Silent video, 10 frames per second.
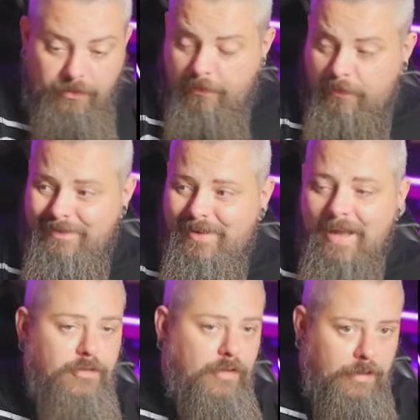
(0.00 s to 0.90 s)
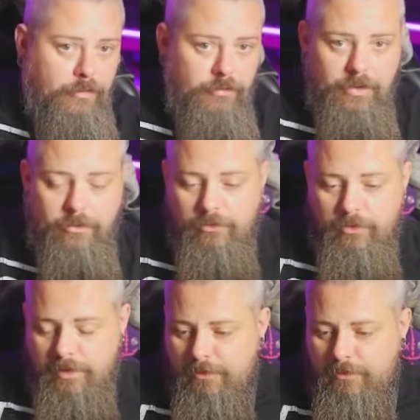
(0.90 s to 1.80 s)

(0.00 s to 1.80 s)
He's got a fantastic introduction.